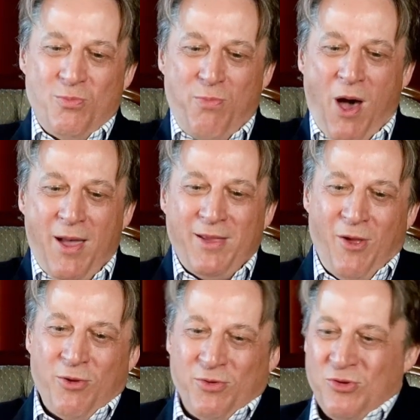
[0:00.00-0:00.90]
by
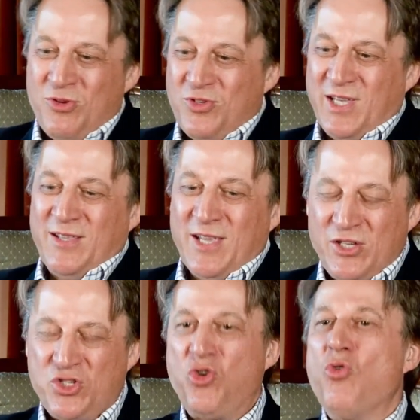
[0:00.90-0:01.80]
using
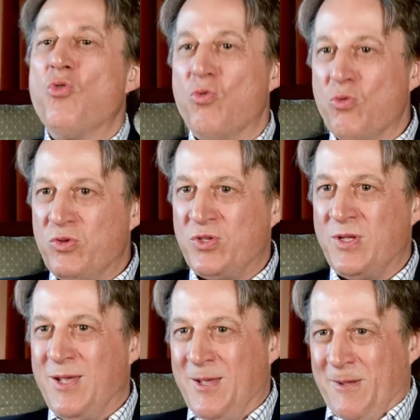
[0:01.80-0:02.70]
these tools
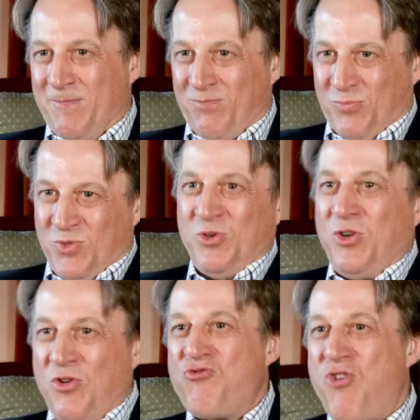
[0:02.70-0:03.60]
to
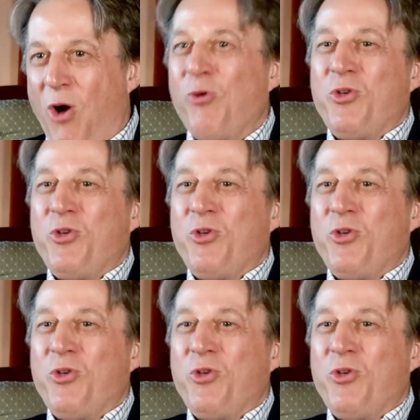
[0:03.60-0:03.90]
control